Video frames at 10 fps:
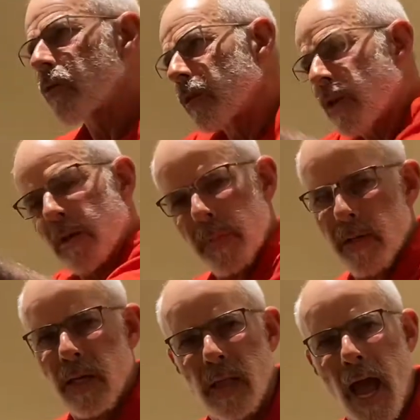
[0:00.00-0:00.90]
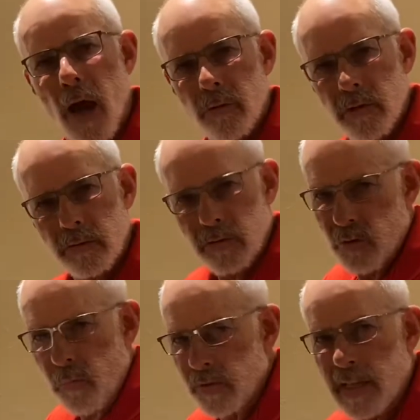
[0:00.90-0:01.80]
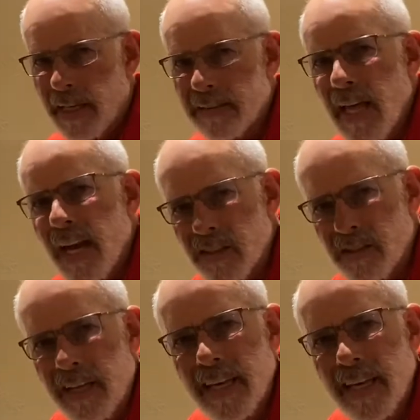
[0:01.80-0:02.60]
are going to be a cloud. They're just like a dust, like a